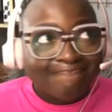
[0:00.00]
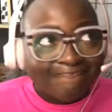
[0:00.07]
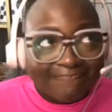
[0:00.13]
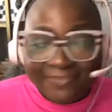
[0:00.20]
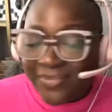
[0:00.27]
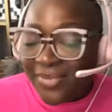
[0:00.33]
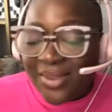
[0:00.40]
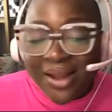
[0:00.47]

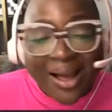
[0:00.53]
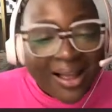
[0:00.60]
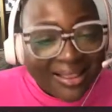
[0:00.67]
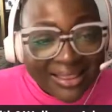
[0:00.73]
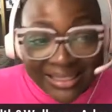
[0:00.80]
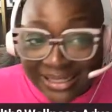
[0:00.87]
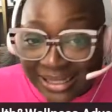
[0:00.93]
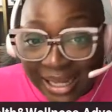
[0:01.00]
Not
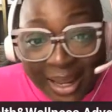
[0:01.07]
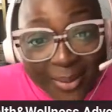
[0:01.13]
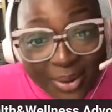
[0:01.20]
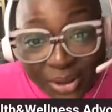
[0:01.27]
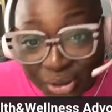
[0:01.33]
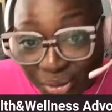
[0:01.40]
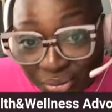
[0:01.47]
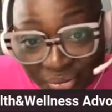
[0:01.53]
the same
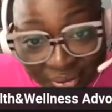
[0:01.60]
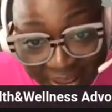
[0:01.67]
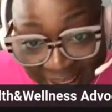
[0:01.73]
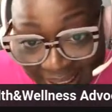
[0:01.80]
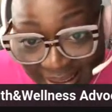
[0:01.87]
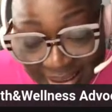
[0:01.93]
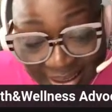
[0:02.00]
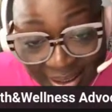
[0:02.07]
as you
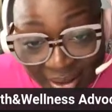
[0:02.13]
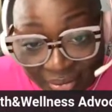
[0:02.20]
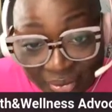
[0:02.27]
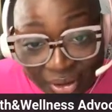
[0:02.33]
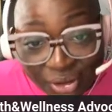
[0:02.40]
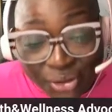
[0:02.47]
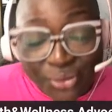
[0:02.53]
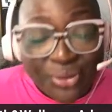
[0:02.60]
forgetting stuff
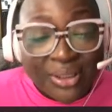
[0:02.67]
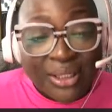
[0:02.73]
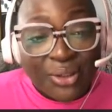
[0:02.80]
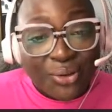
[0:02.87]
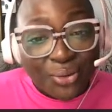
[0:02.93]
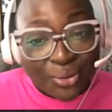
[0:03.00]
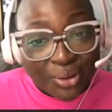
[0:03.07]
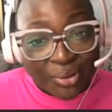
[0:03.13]
because you say
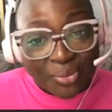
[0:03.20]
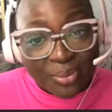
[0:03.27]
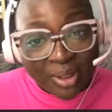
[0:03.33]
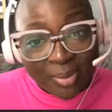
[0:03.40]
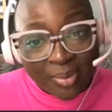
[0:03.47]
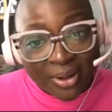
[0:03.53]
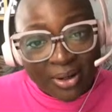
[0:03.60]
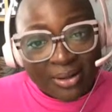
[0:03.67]
you're going through
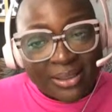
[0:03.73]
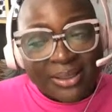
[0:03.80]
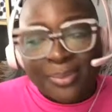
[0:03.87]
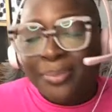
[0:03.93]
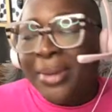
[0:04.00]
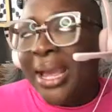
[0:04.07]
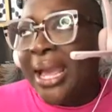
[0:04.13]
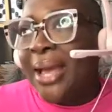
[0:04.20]
menopause.
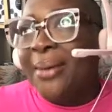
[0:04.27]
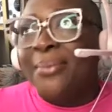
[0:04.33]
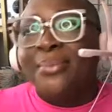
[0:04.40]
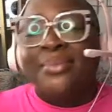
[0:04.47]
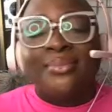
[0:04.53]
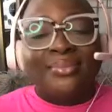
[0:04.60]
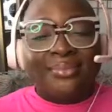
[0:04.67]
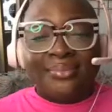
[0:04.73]
Ma'am,
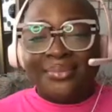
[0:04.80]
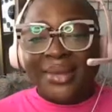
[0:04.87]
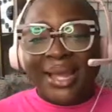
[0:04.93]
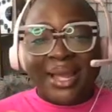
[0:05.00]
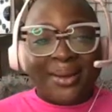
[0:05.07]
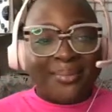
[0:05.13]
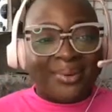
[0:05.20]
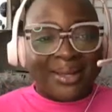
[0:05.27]

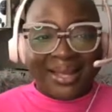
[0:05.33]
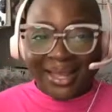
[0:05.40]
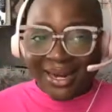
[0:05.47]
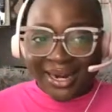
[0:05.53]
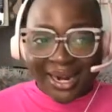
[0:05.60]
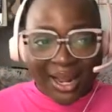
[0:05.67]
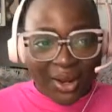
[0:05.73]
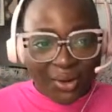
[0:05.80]
cut
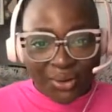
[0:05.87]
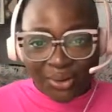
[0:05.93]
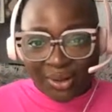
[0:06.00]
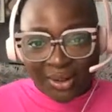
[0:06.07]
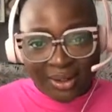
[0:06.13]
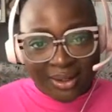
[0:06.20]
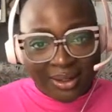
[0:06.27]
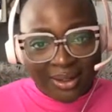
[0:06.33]
it out.
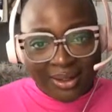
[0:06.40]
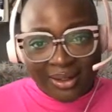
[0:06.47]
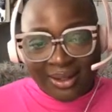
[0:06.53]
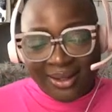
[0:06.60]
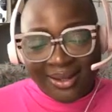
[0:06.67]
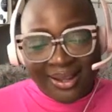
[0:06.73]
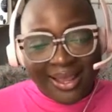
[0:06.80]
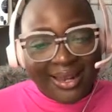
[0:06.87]

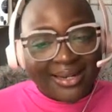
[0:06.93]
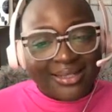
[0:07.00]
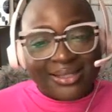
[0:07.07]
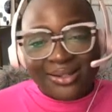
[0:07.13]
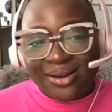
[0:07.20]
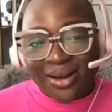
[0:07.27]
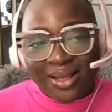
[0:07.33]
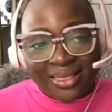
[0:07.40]
It is
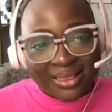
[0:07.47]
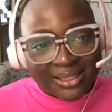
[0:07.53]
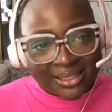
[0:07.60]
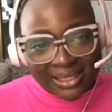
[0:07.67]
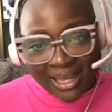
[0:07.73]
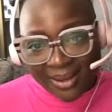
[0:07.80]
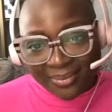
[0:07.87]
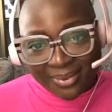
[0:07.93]
not the
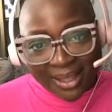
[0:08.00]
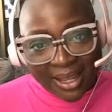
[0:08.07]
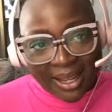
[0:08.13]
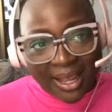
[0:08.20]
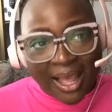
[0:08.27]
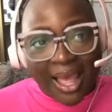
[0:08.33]
same thing.